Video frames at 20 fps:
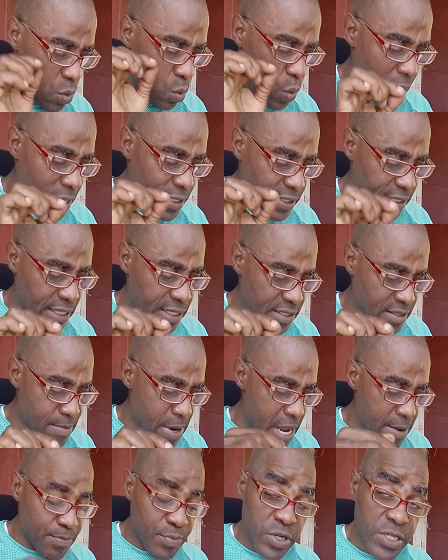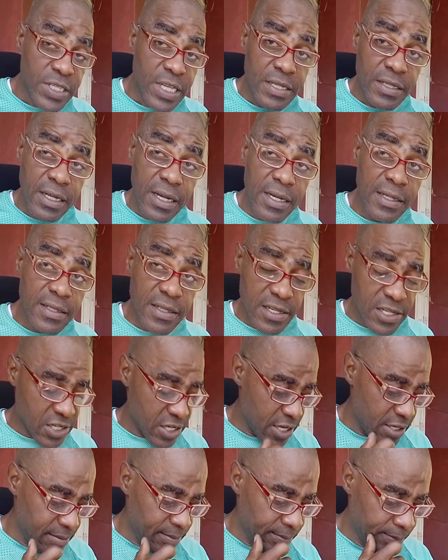What is my present
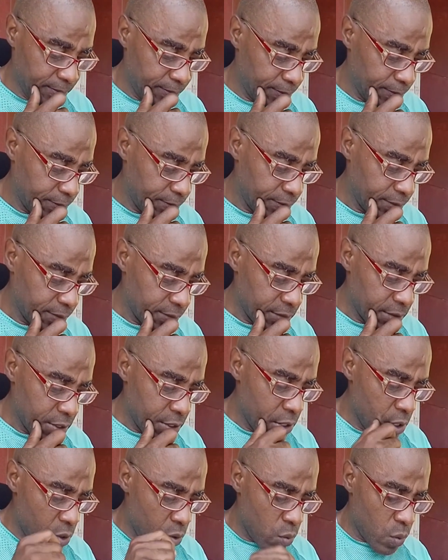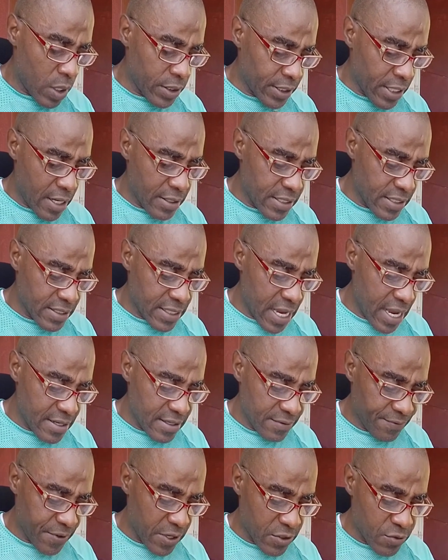condition? What are the
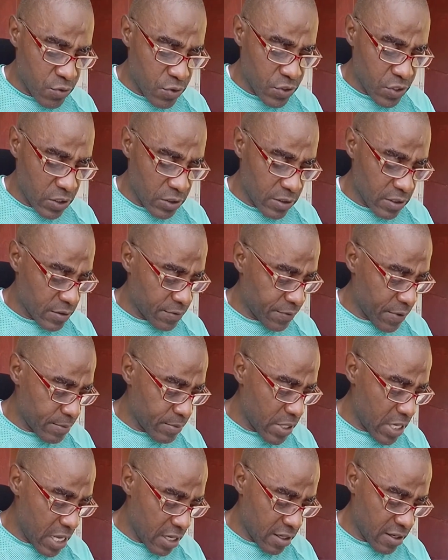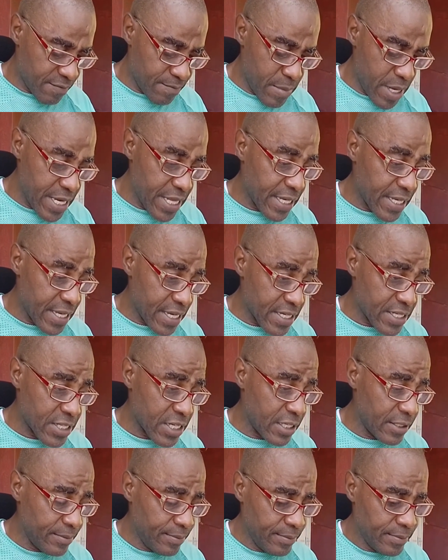side effects resulted from the lack of
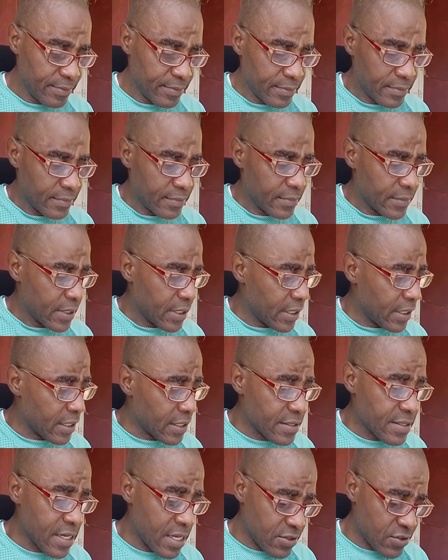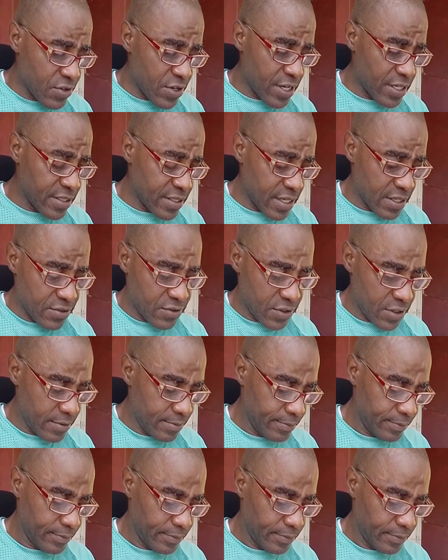medication, etc., etc.